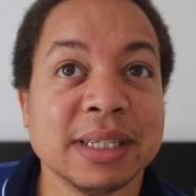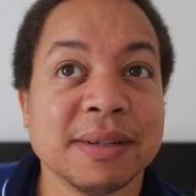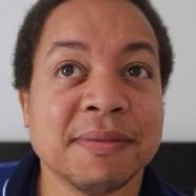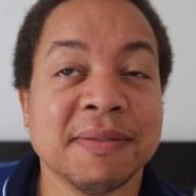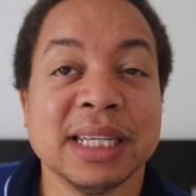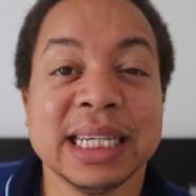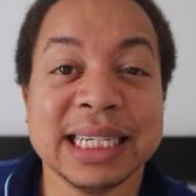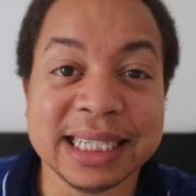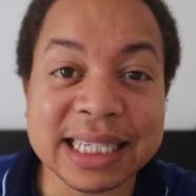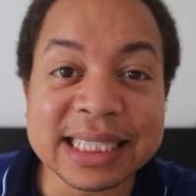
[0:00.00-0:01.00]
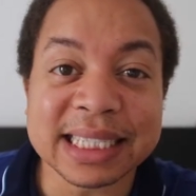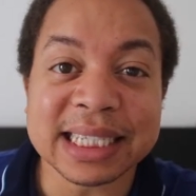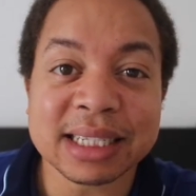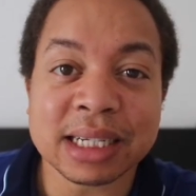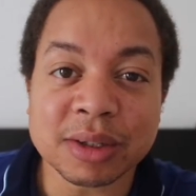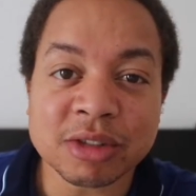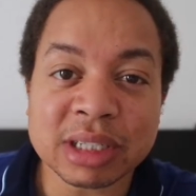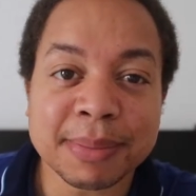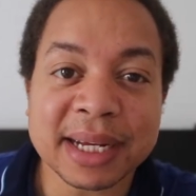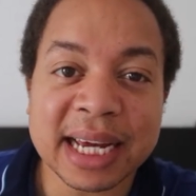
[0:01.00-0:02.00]
feeling dizzy, like
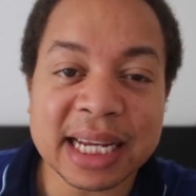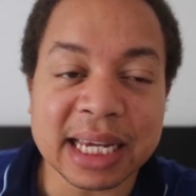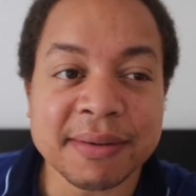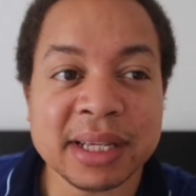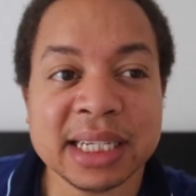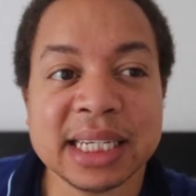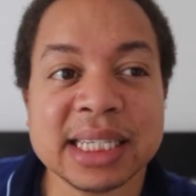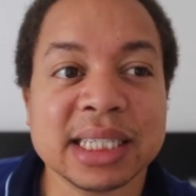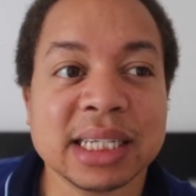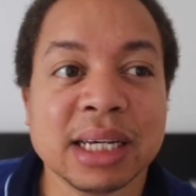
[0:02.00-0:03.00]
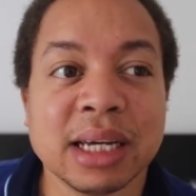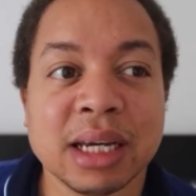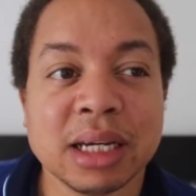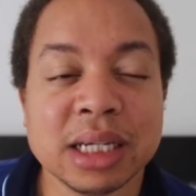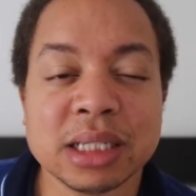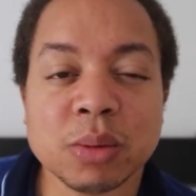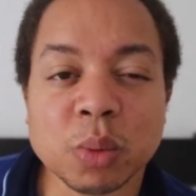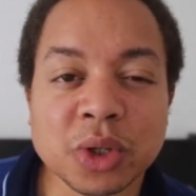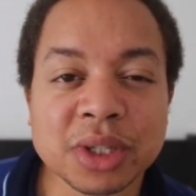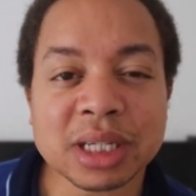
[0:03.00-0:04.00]
really bad headache, feeling dizzy. Is it
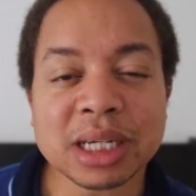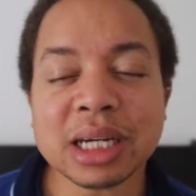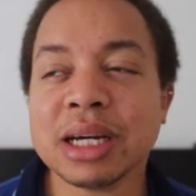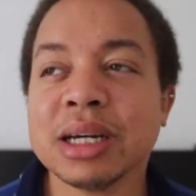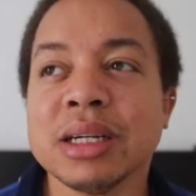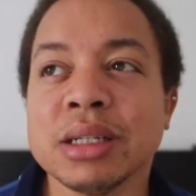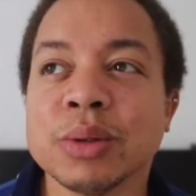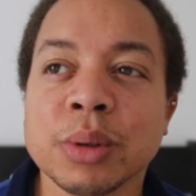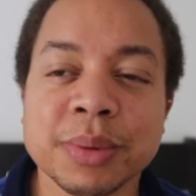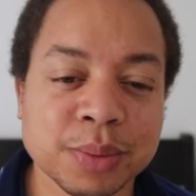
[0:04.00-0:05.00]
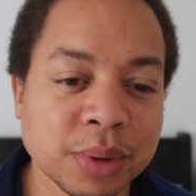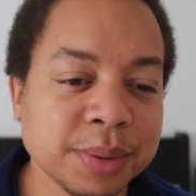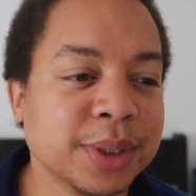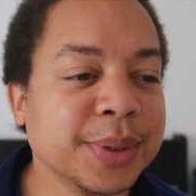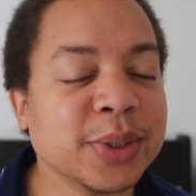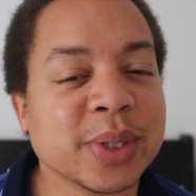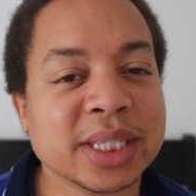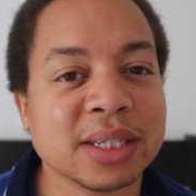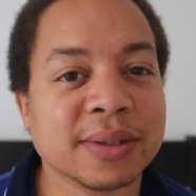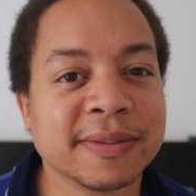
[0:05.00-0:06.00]
worth it? You know, what, we, what we're doing to
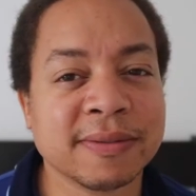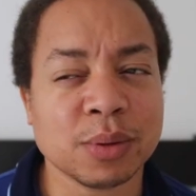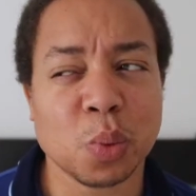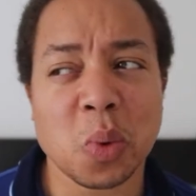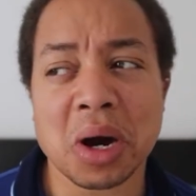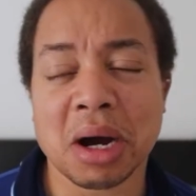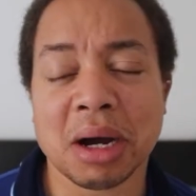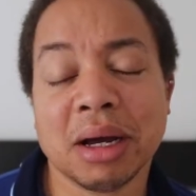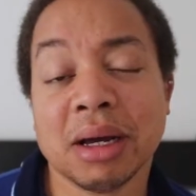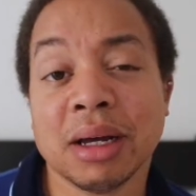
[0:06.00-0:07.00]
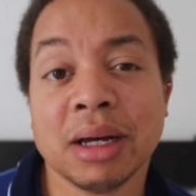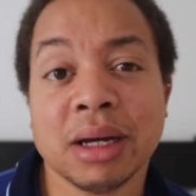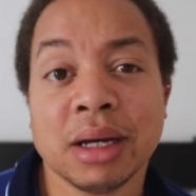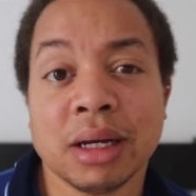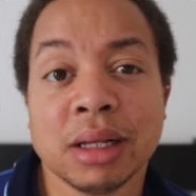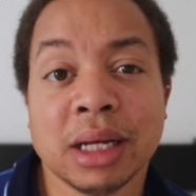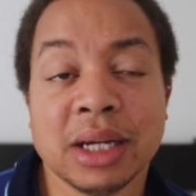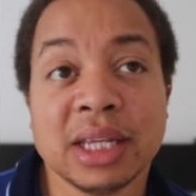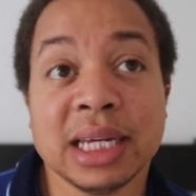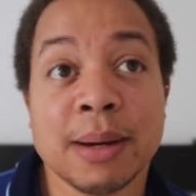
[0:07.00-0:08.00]
ourselves, for what? Like
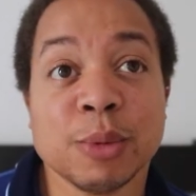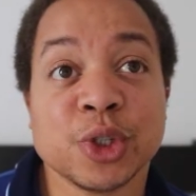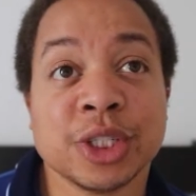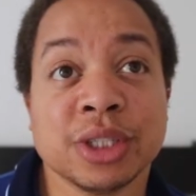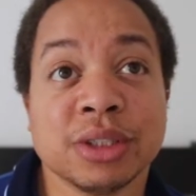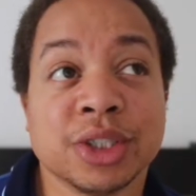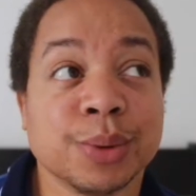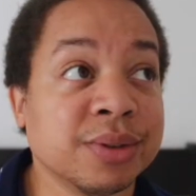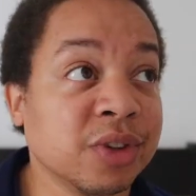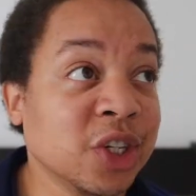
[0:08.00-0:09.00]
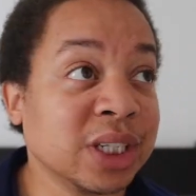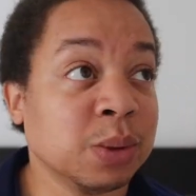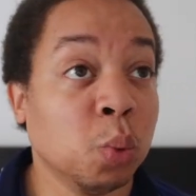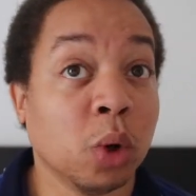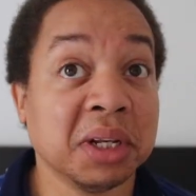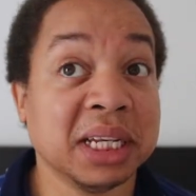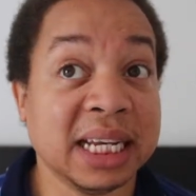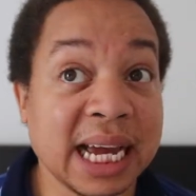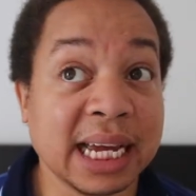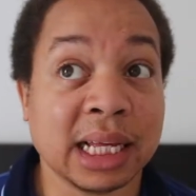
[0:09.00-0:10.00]
you think how much she would have earned in one
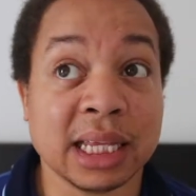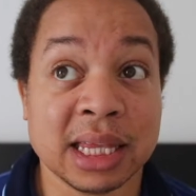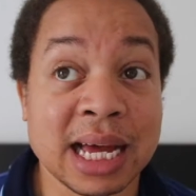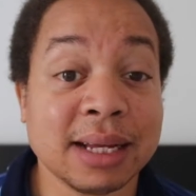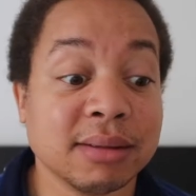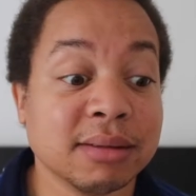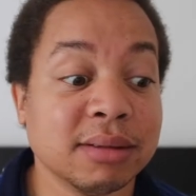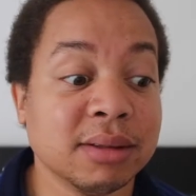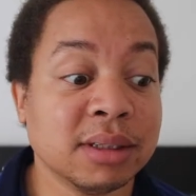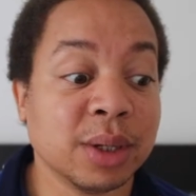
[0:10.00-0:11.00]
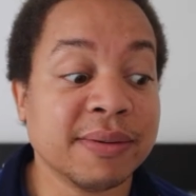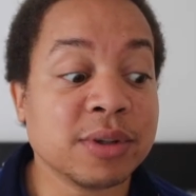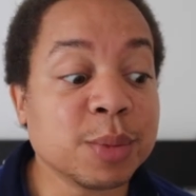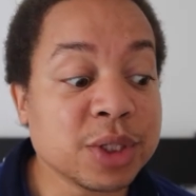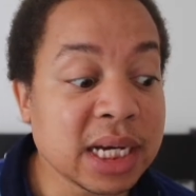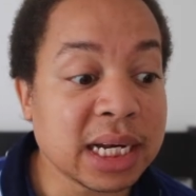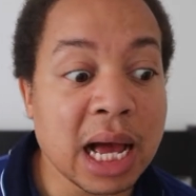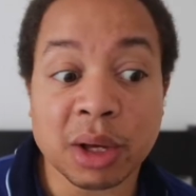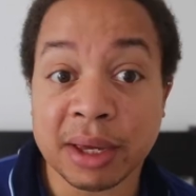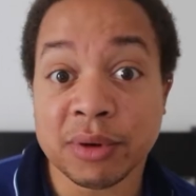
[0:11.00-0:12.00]
day, like that, you know, if someone said,
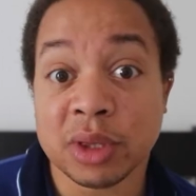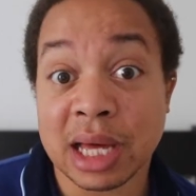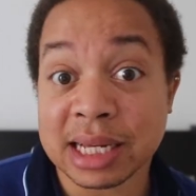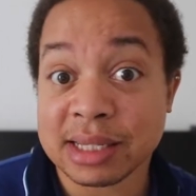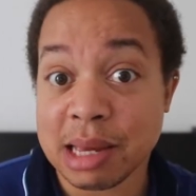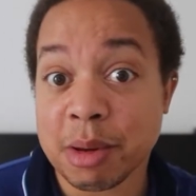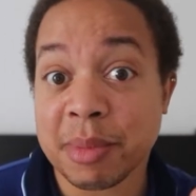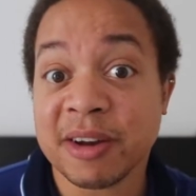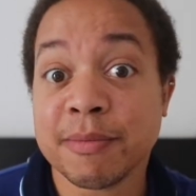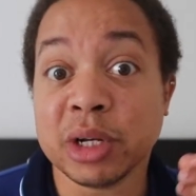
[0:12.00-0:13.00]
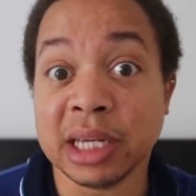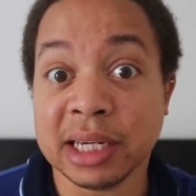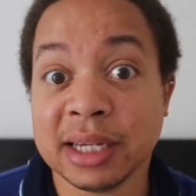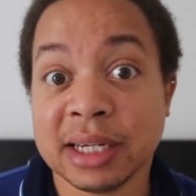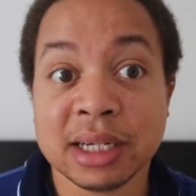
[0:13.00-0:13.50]
I'll give you that same amount of money